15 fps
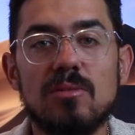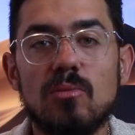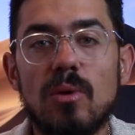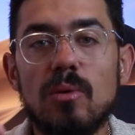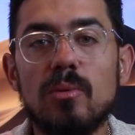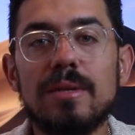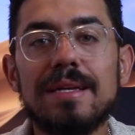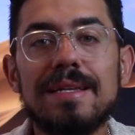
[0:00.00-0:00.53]

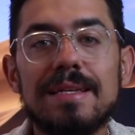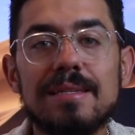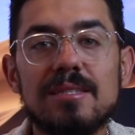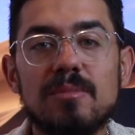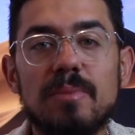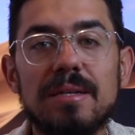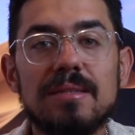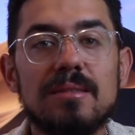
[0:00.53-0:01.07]
What we can
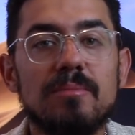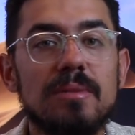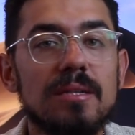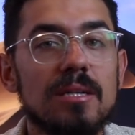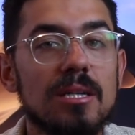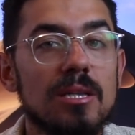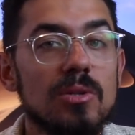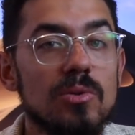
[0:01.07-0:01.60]
expect to be
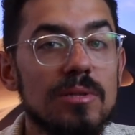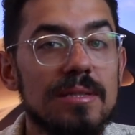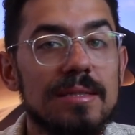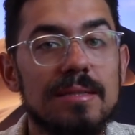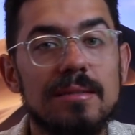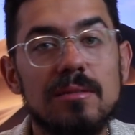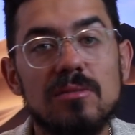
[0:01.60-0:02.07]
included in